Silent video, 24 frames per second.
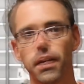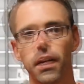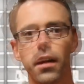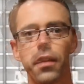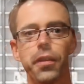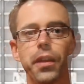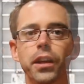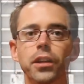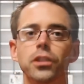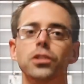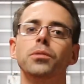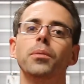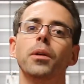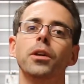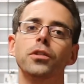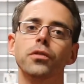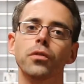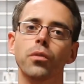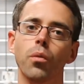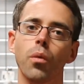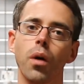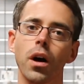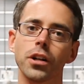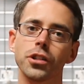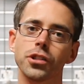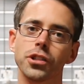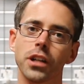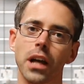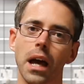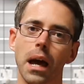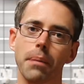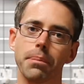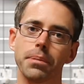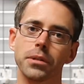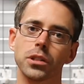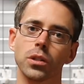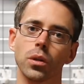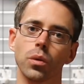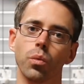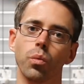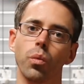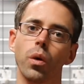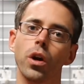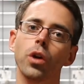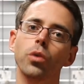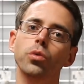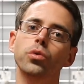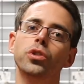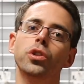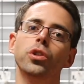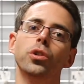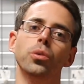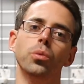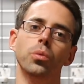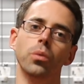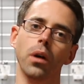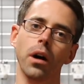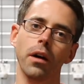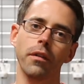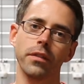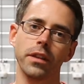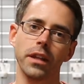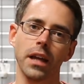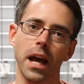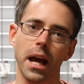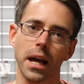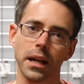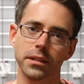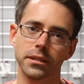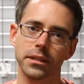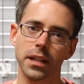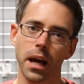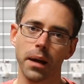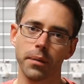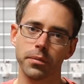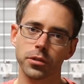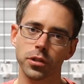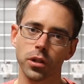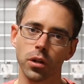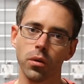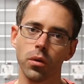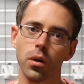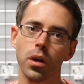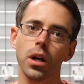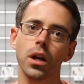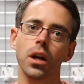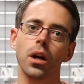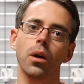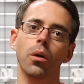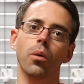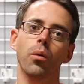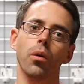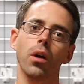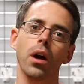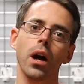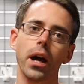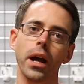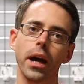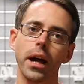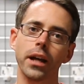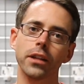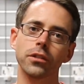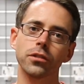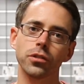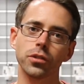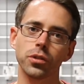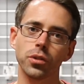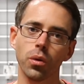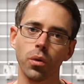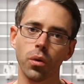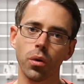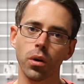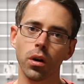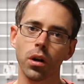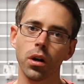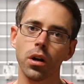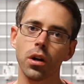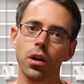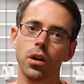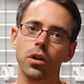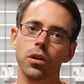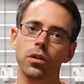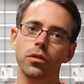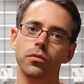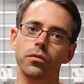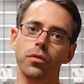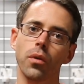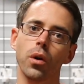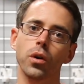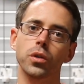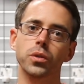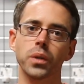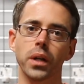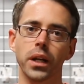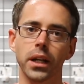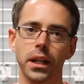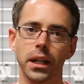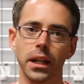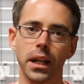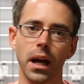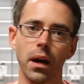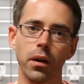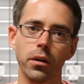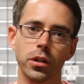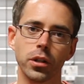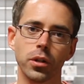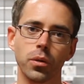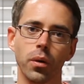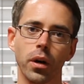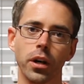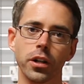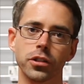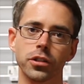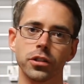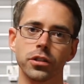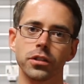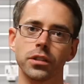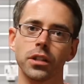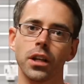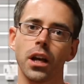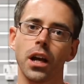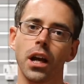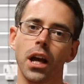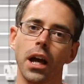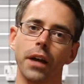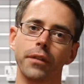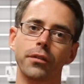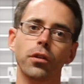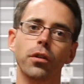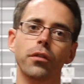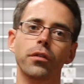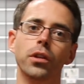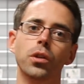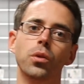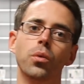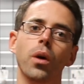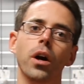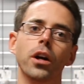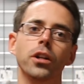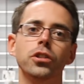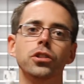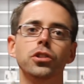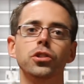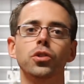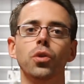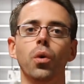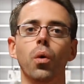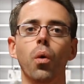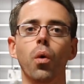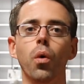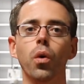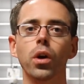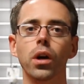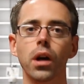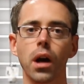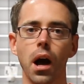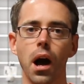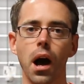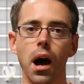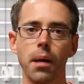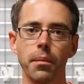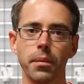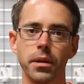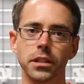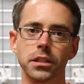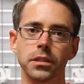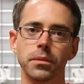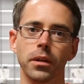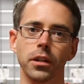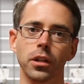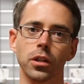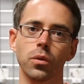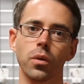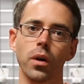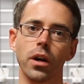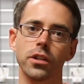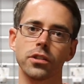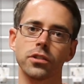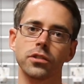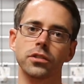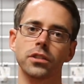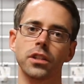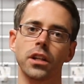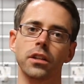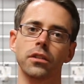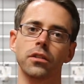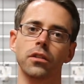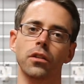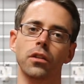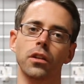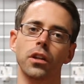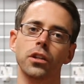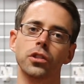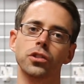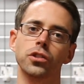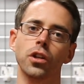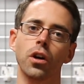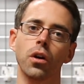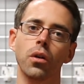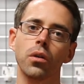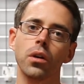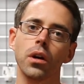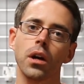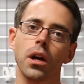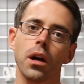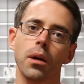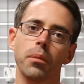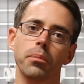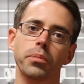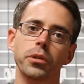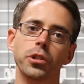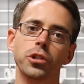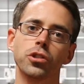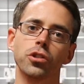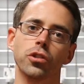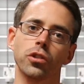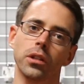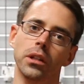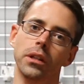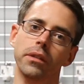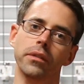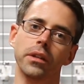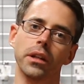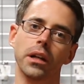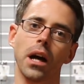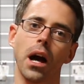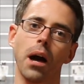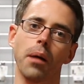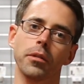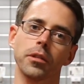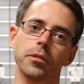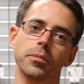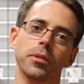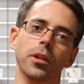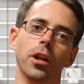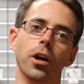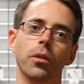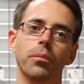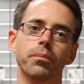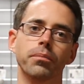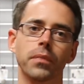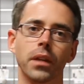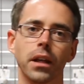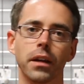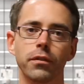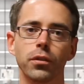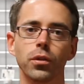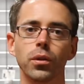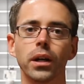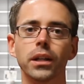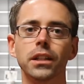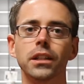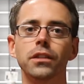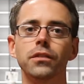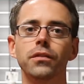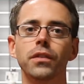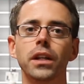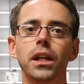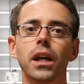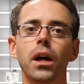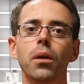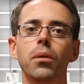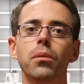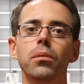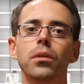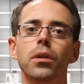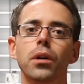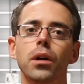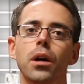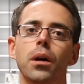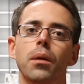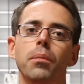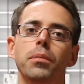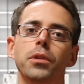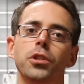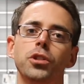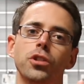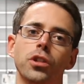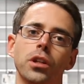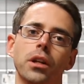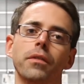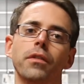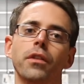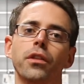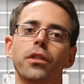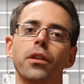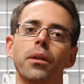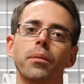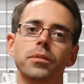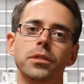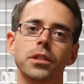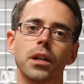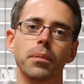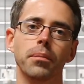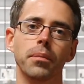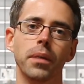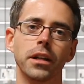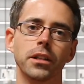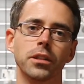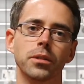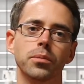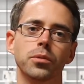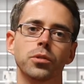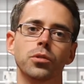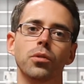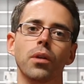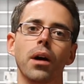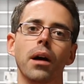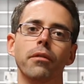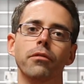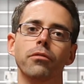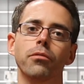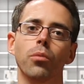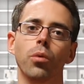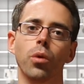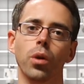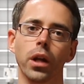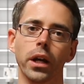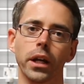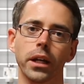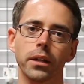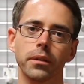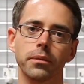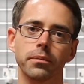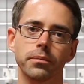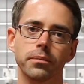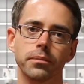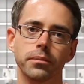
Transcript: Thank you so much for watching episode 102 of the Askdap Show, where I answer your Volkswagen and Audi questions. If you have any questions or comments about the questions answered in this show, be sure to leave in the comments below. If you like this video, be sure to give it a thumbs up and subscribe for more like it.